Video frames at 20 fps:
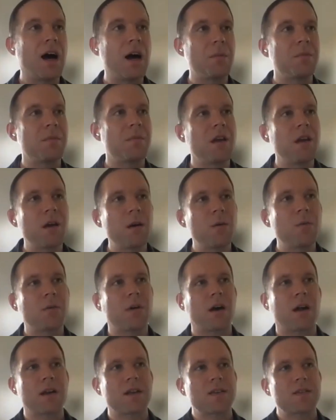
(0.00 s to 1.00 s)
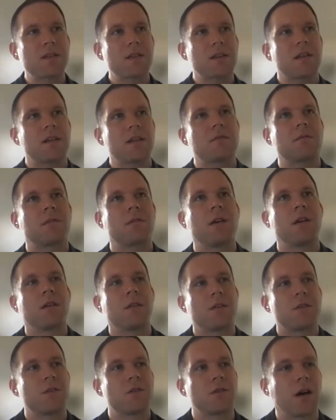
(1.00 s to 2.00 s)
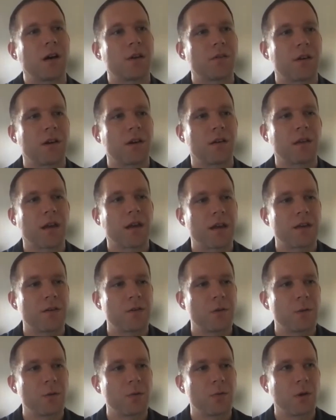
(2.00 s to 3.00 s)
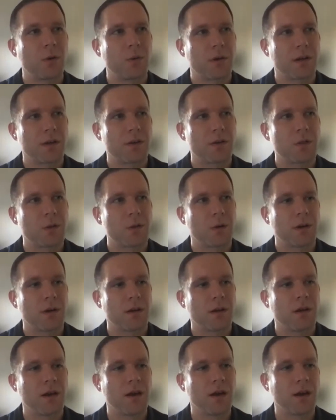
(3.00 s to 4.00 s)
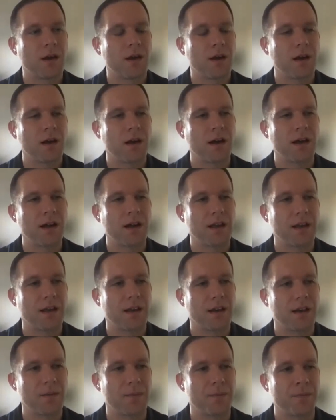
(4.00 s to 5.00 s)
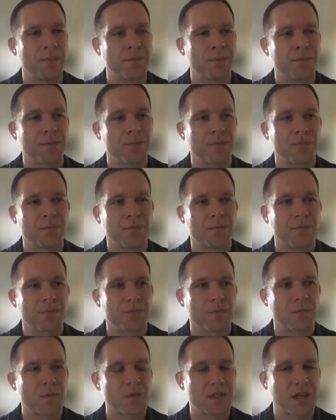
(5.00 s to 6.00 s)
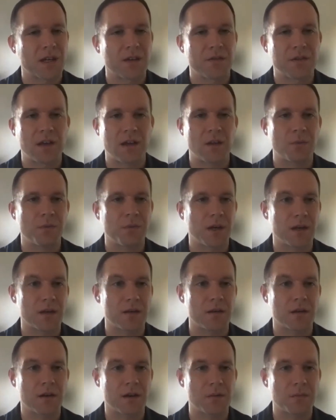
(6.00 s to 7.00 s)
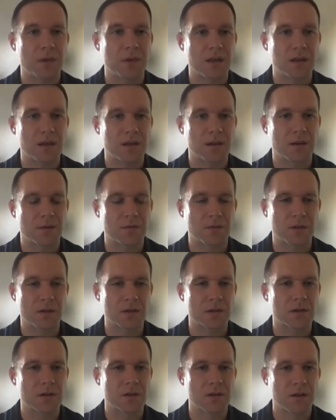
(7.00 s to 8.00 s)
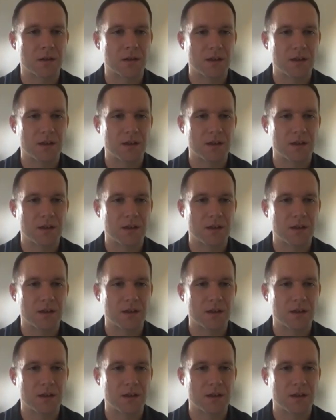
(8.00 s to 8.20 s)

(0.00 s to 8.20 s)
No, honestly, the genre I knew going into it, I was kind of hell bent on making a thriller,